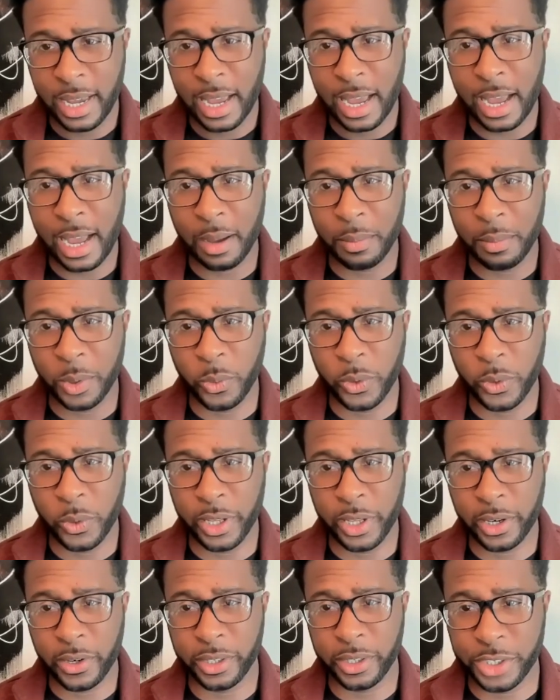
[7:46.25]

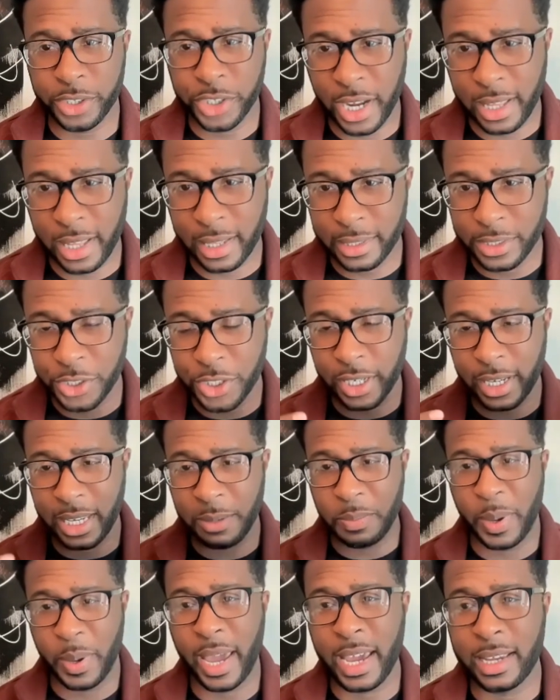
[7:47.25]
They're challenged to
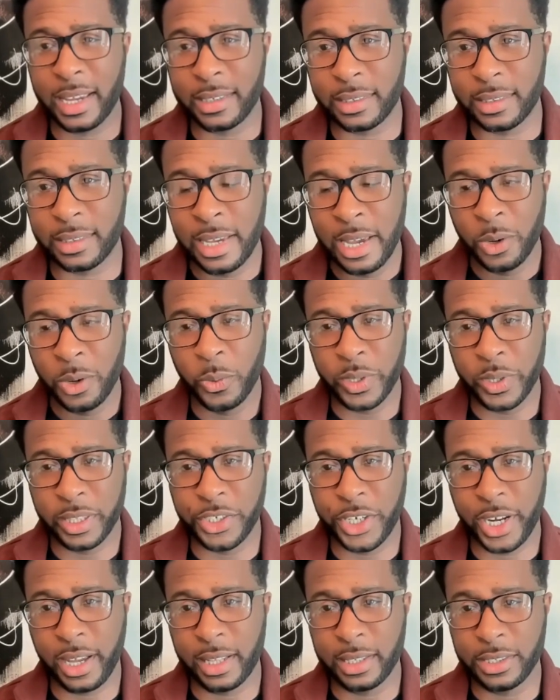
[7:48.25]
keep pace with the
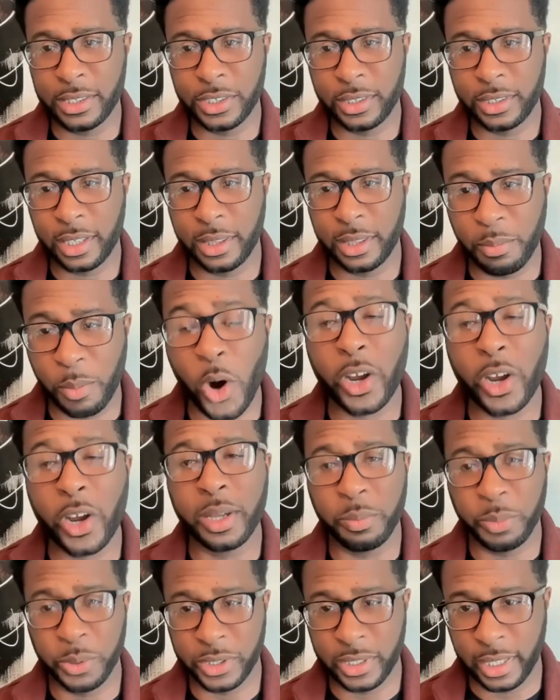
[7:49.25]
challenges that the
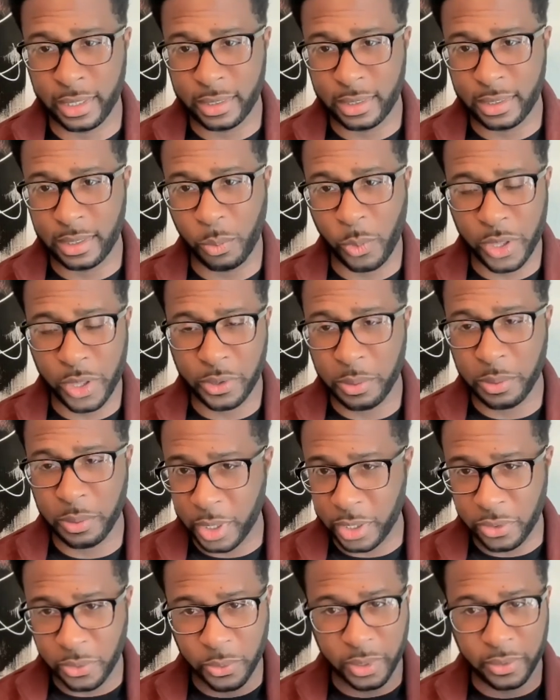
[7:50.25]
market presents them, whether it
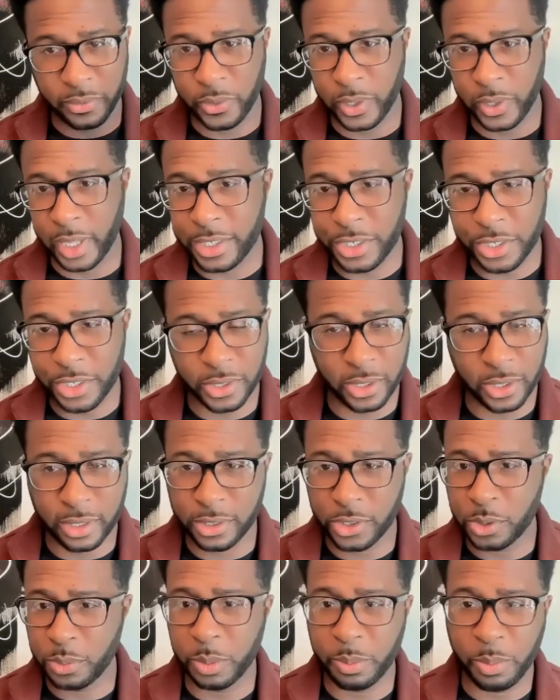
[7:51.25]
be through inflation or
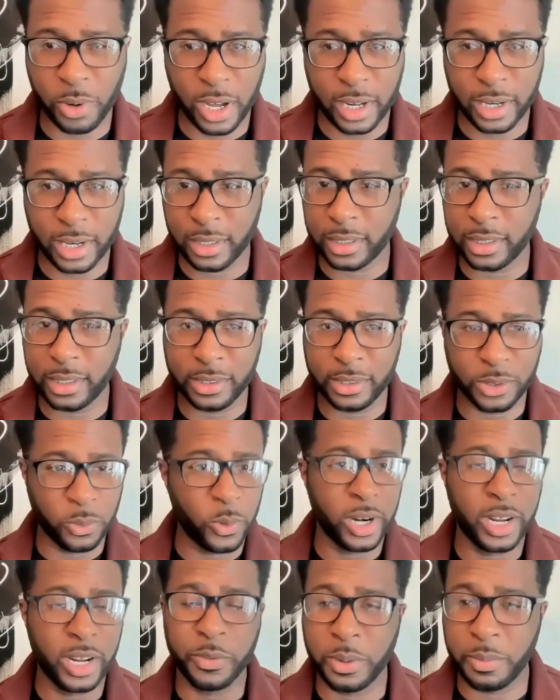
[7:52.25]
consumer product goods or
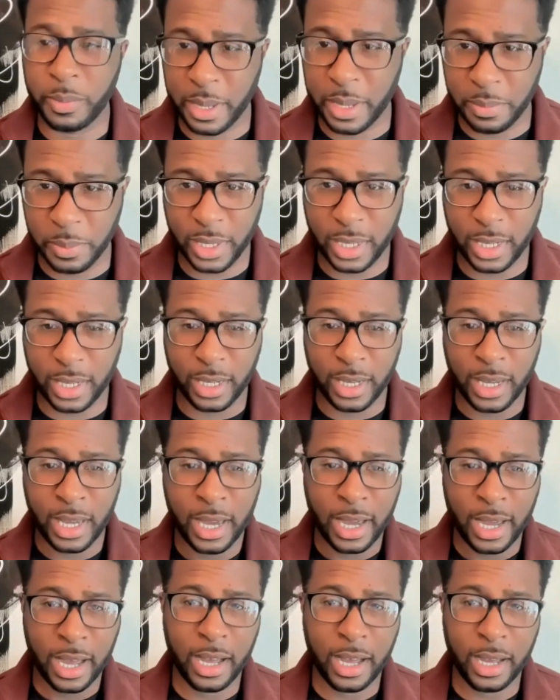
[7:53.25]
whatever it may be,
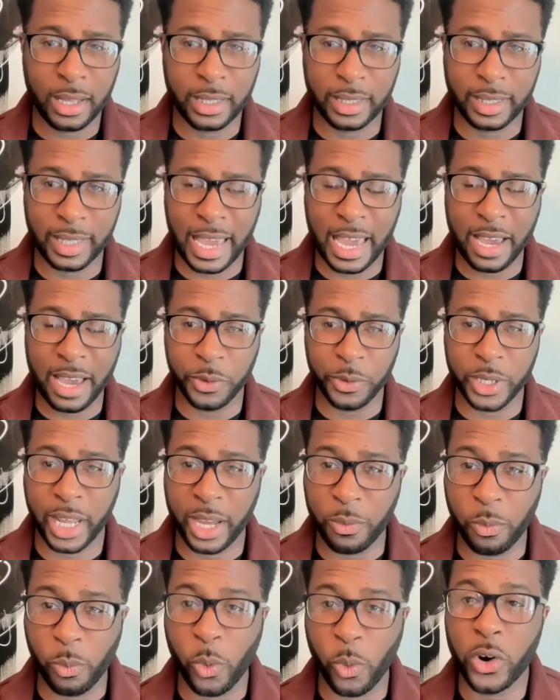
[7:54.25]
that the
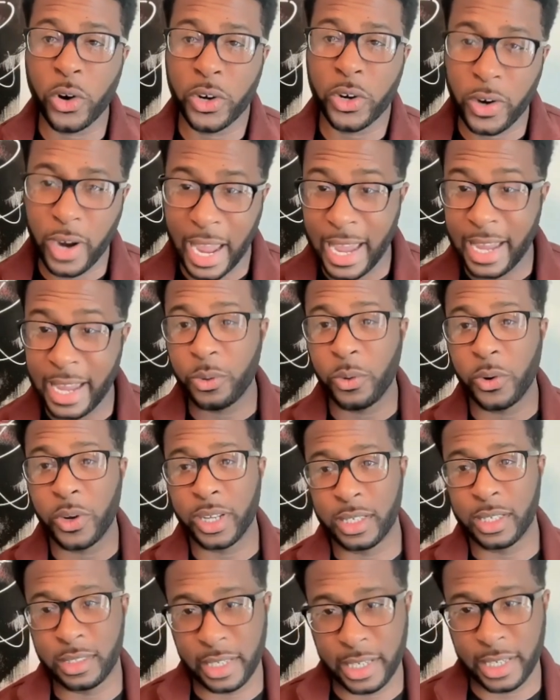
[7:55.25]
everyday worker and
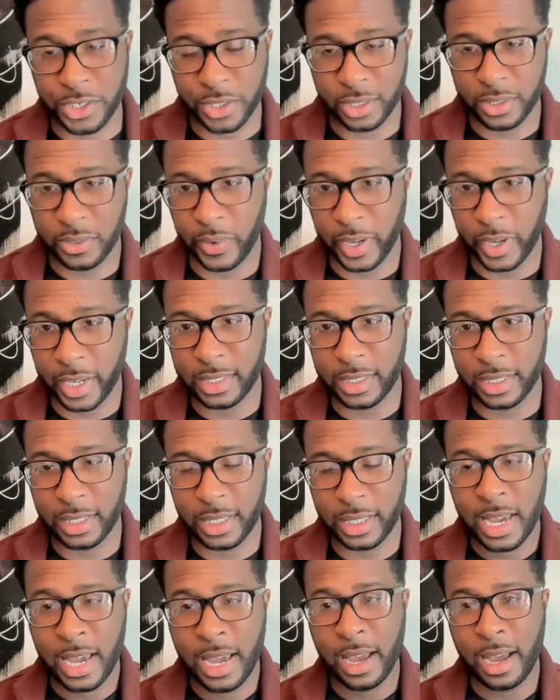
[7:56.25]
organization is
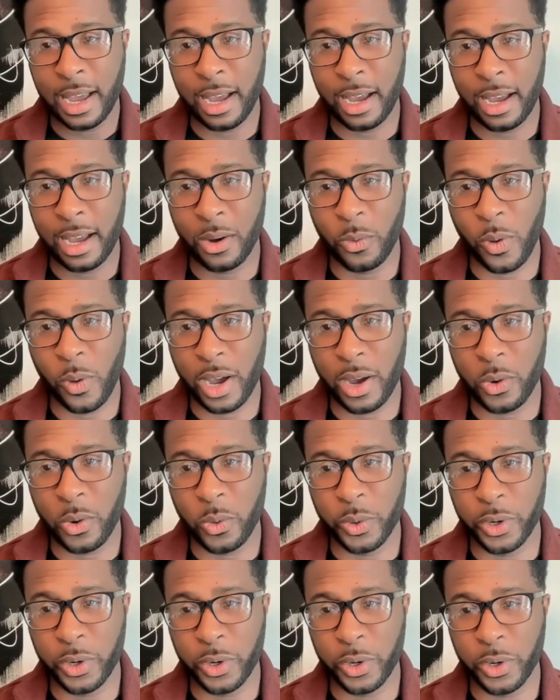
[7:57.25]
facing, while
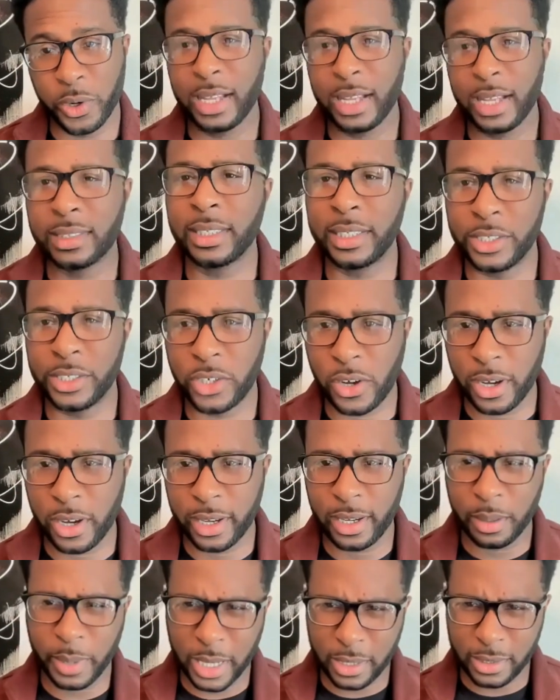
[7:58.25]
we're constantly
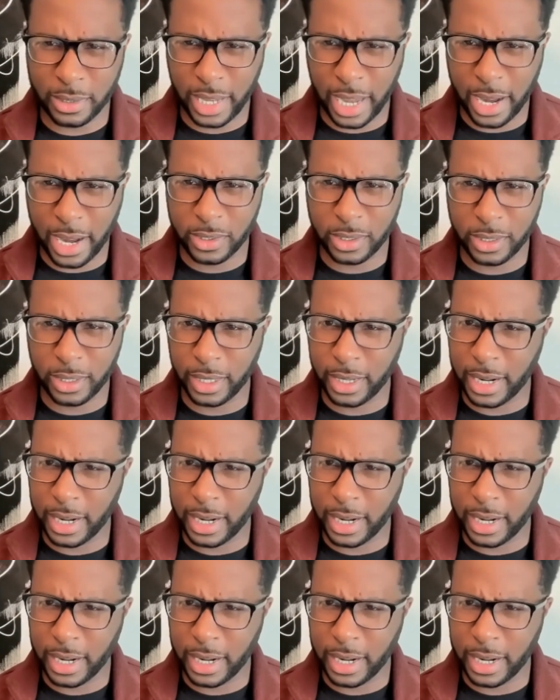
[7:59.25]
talking about scarcity and